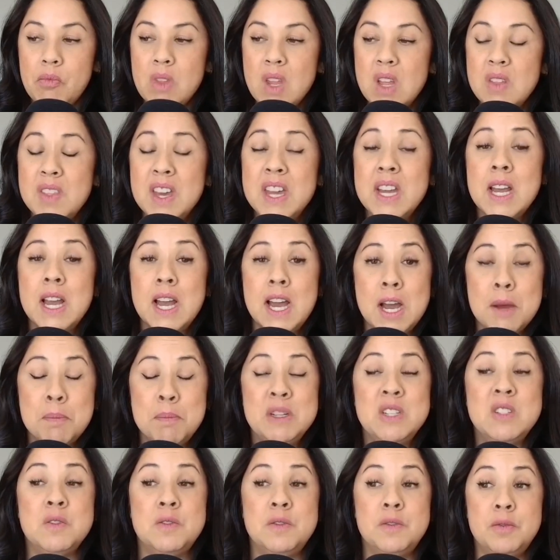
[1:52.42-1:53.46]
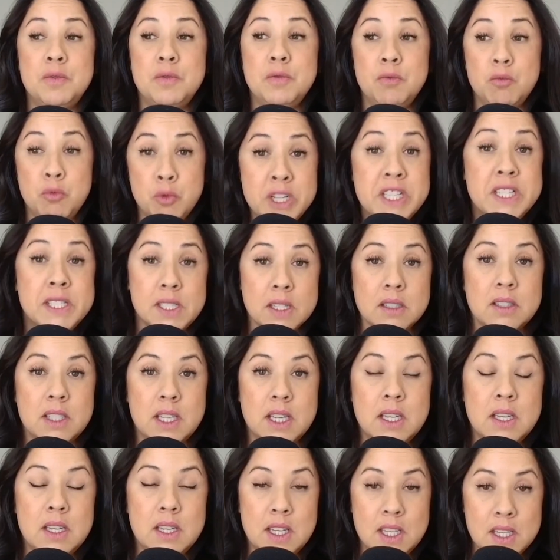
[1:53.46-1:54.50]
that happened
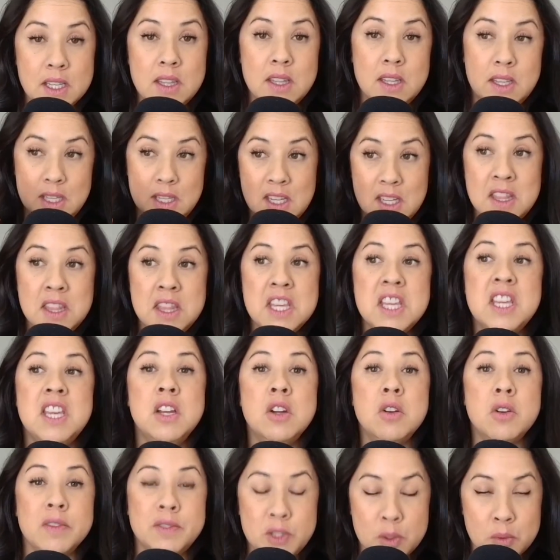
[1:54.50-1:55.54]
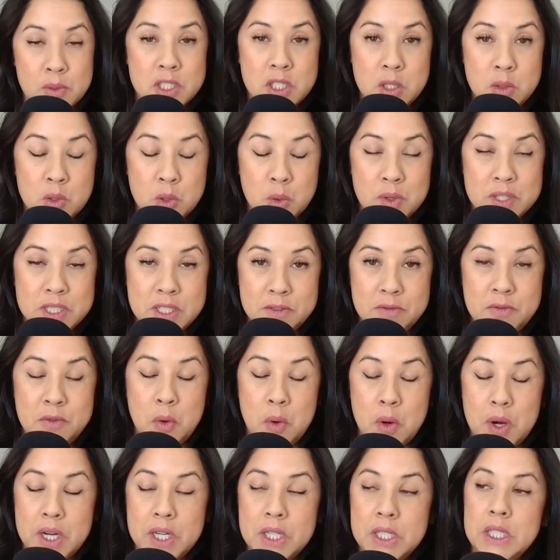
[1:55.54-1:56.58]
recently in the year of
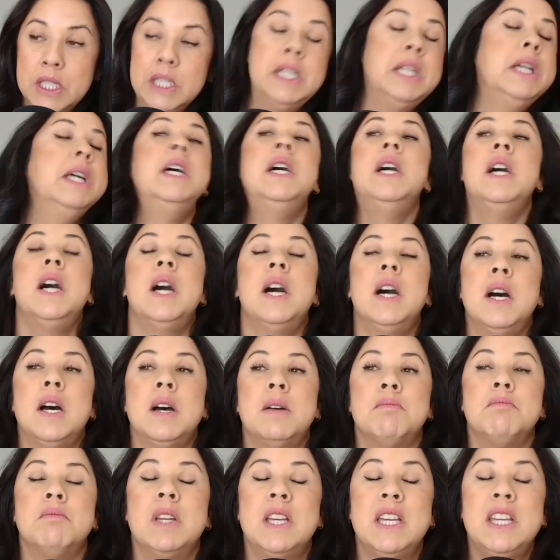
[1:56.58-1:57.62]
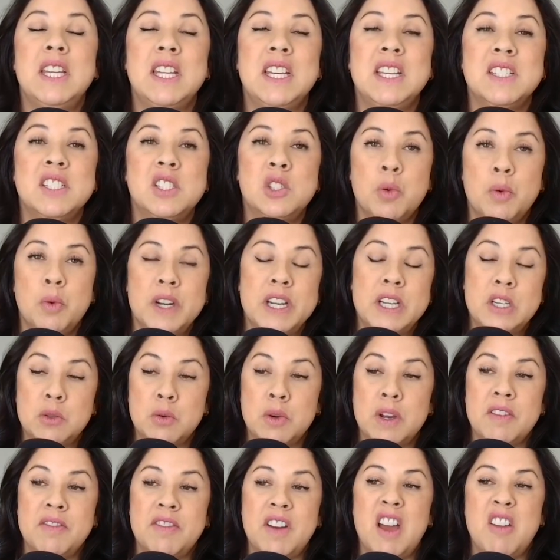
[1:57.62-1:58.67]
2024. It is
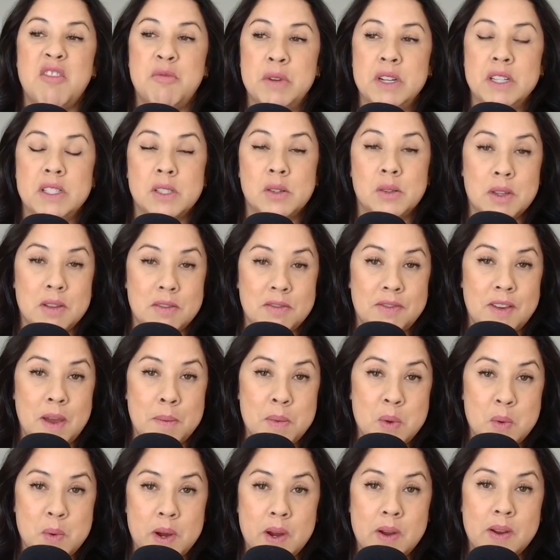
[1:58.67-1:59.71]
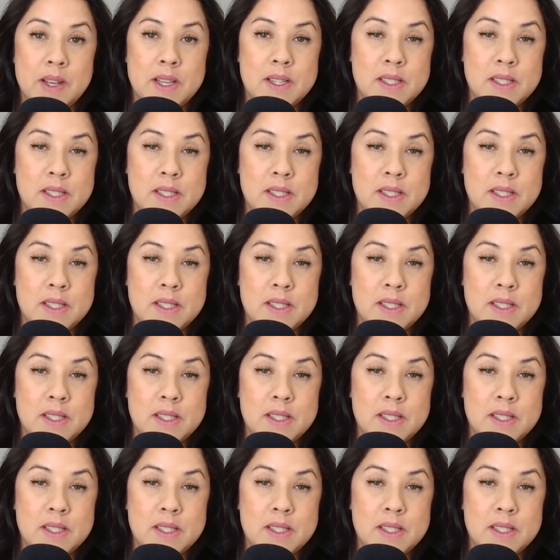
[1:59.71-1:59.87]
2025, but it's only February,